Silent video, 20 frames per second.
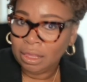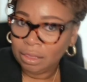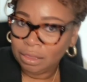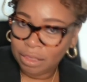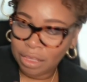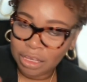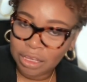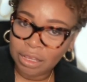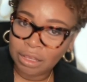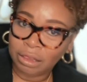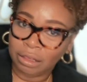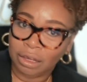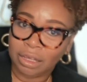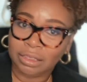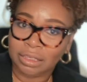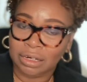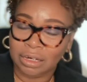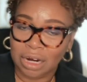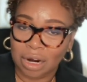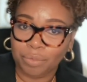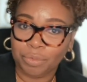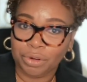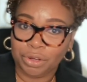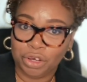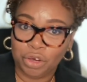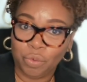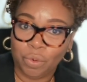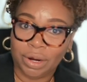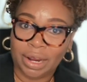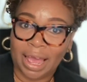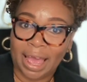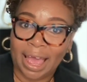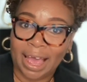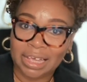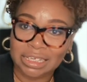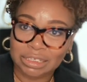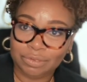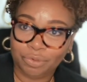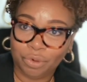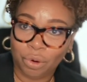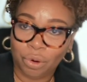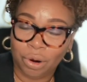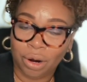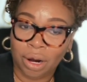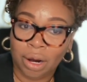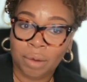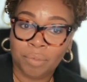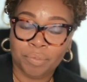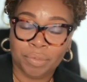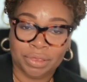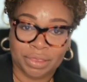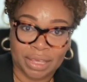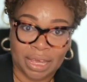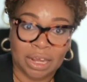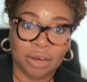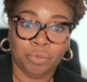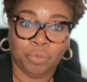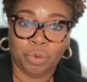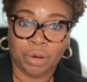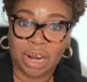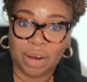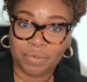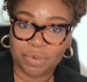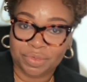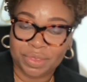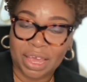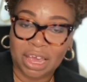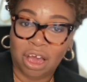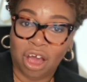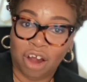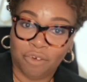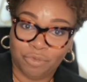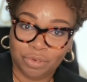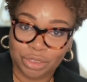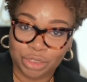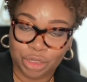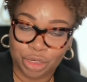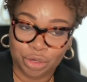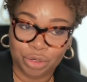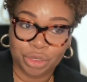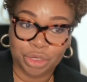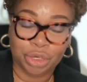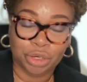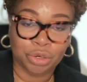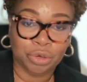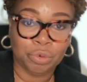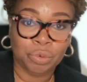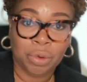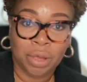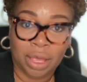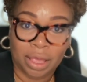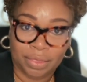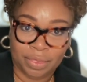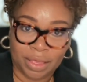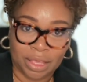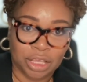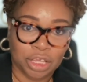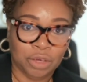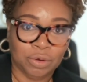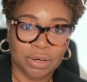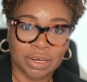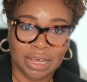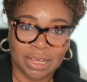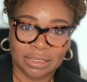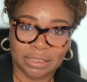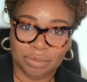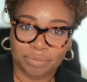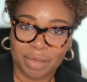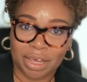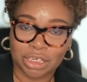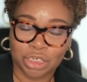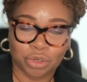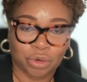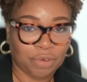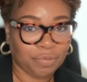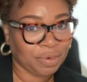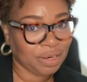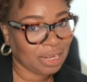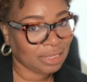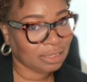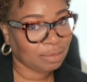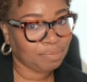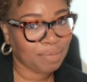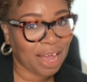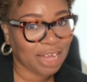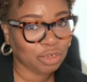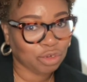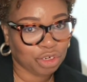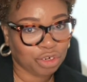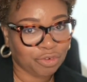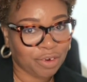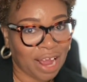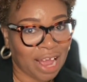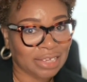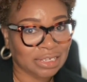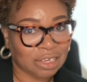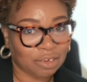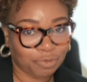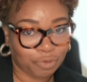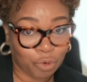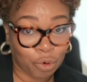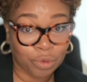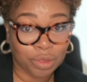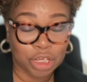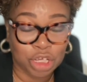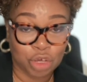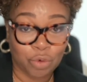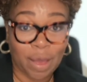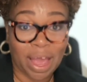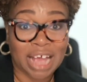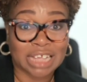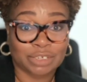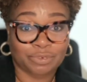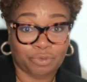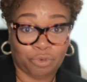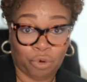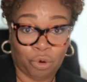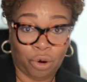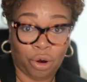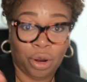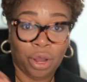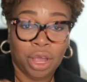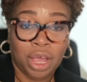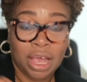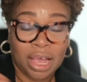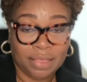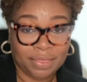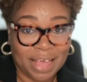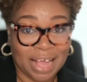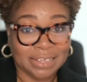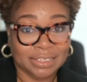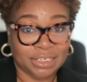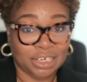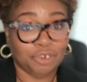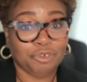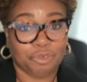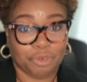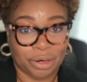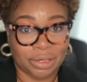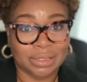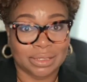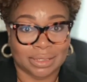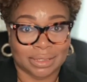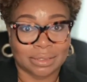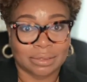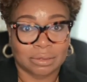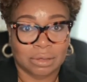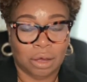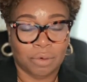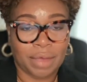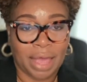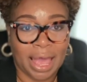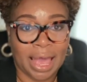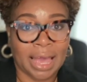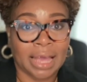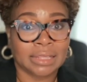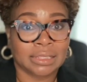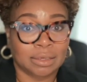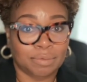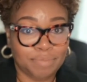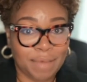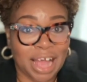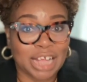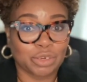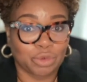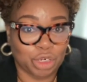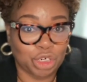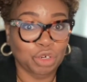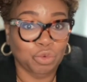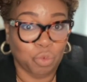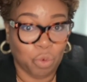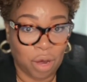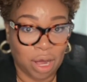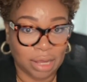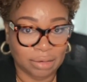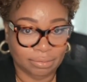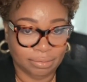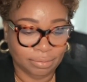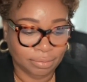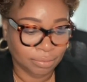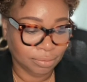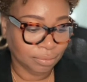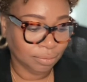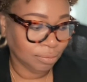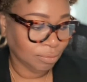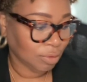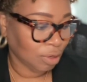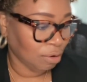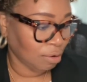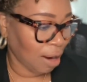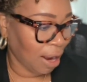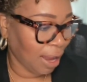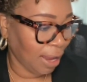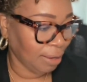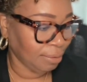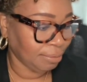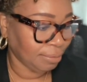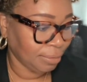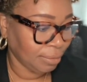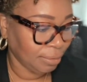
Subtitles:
then look at the number you want to ask for, but then whatever they offer to you, then you need to make sure if it doesn't match what you're asking for, then you ask for that difference, okay, to match what you want. All right.